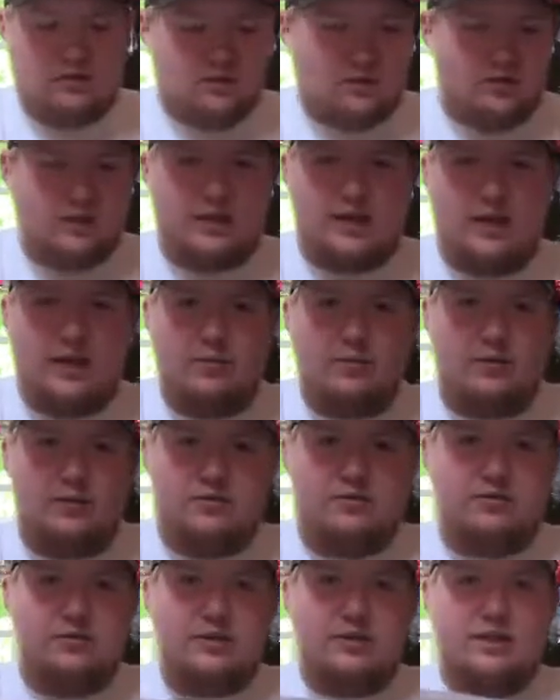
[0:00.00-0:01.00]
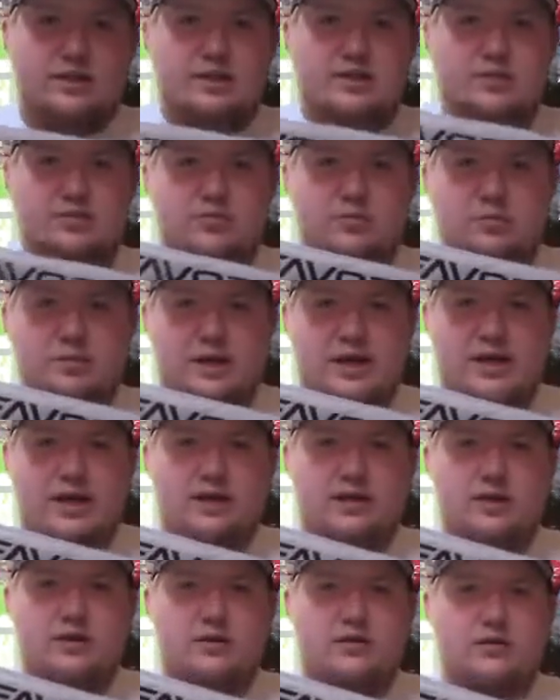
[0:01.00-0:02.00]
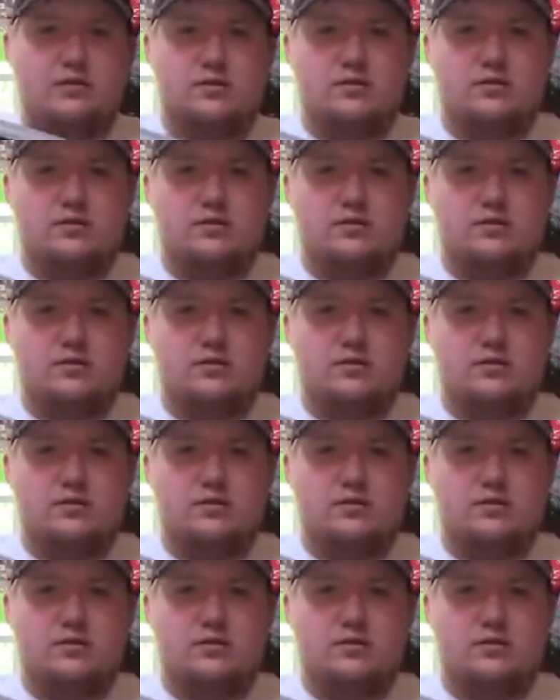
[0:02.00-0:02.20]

It came in this real nice little pack here.